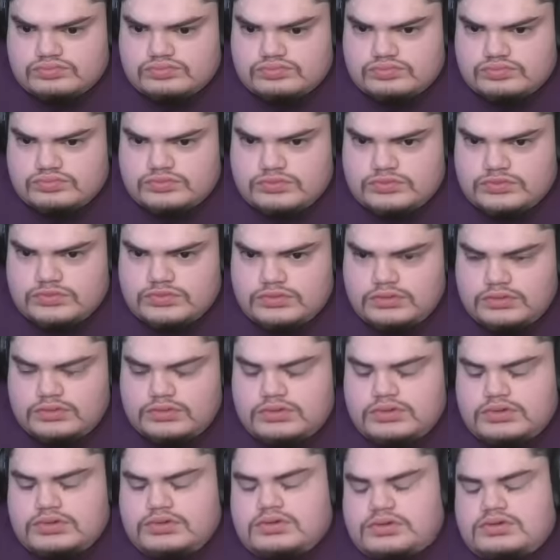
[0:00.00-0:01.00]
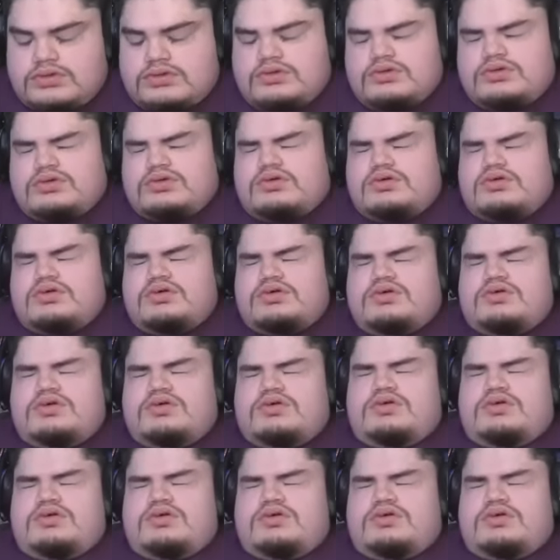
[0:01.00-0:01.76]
(no one is talking)